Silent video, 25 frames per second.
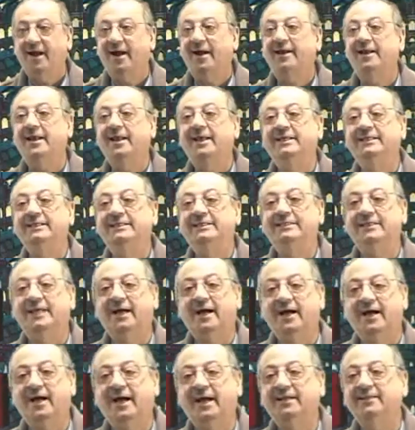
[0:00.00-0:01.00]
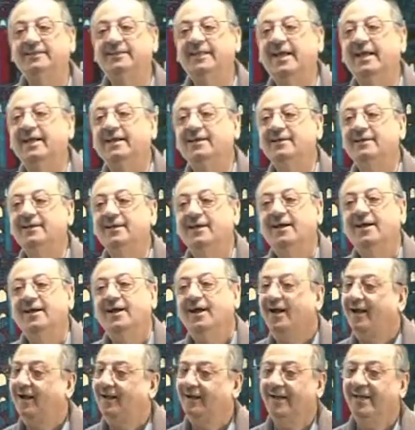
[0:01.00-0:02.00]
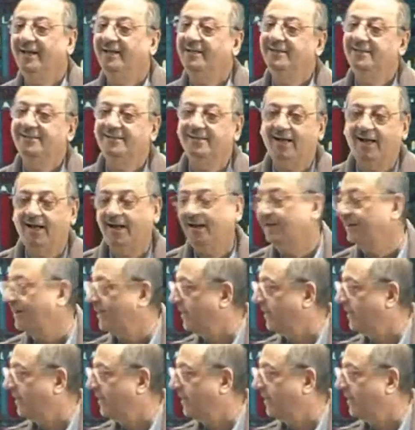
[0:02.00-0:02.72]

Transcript: Alayya. And then alayna.